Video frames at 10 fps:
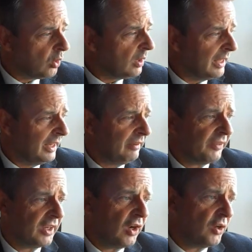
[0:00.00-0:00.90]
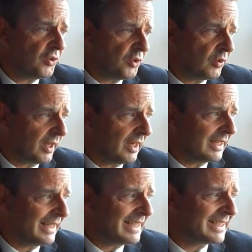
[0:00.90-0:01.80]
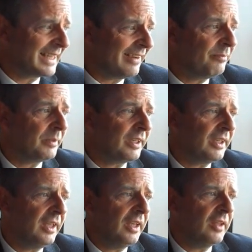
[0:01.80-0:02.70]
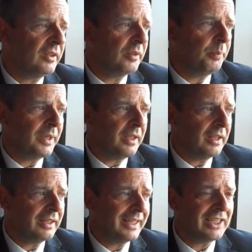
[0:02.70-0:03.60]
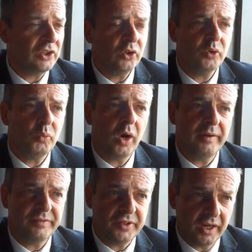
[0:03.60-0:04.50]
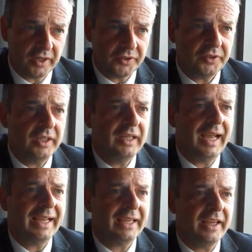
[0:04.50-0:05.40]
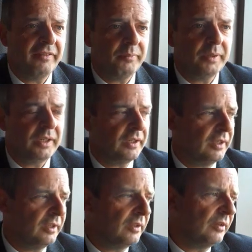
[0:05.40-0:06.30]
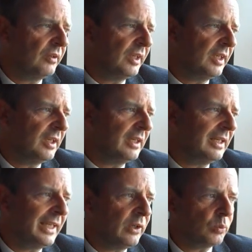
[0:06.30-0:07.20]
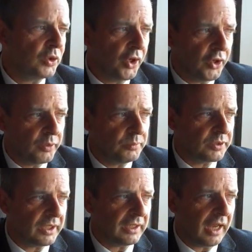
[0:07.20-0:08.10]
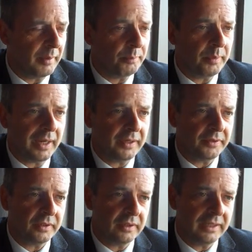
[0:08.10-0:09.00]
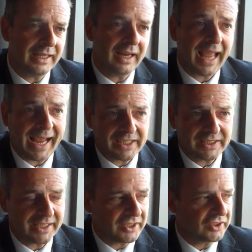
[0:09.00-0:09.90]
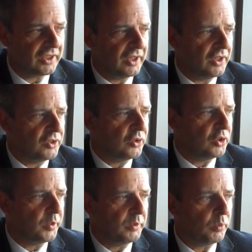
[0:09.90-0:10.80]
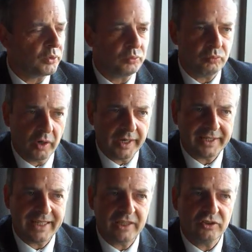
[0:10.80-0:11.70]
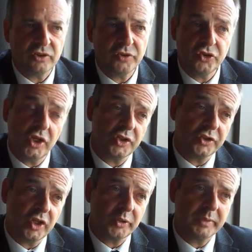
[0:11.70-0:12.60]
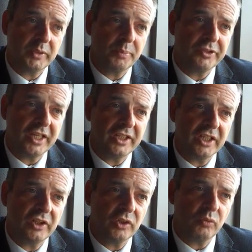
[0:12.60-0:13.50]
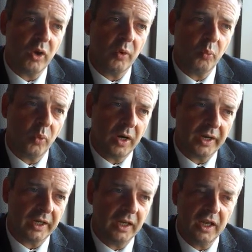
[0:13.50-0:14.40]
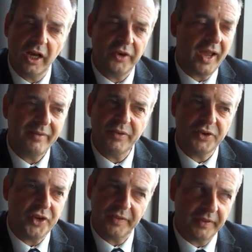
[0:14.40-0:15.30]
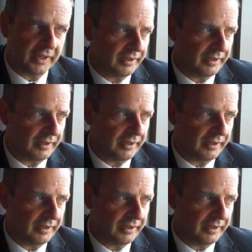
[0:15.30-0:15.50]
Or, if they can't do that, at least give me at least look at what I've done and give me the legal terms and legal access to doing what's right. It's because the judge has asked me to present it in the right way, and I haven't done that.